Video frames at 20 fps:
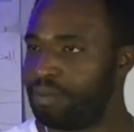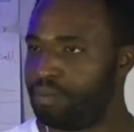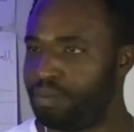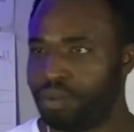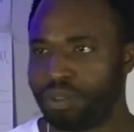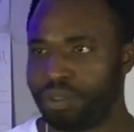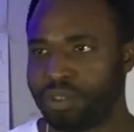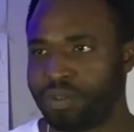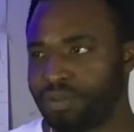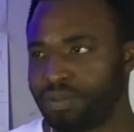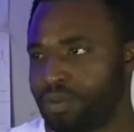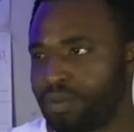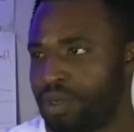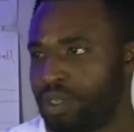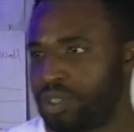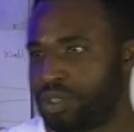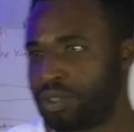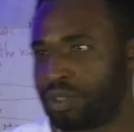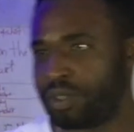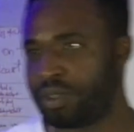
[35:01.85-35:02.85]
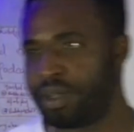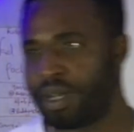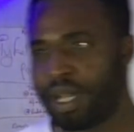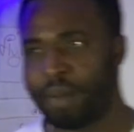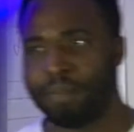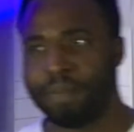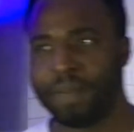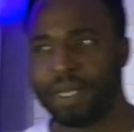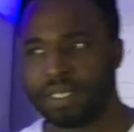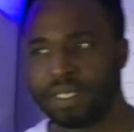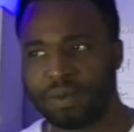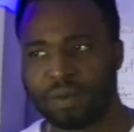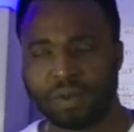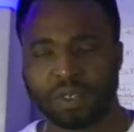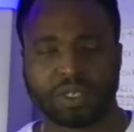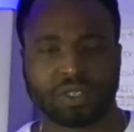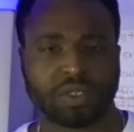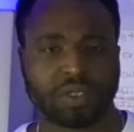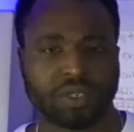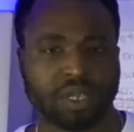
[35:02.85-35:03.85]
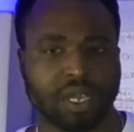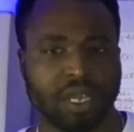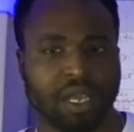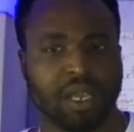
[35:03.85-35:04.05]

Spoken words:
Beautiful question. Amazing question.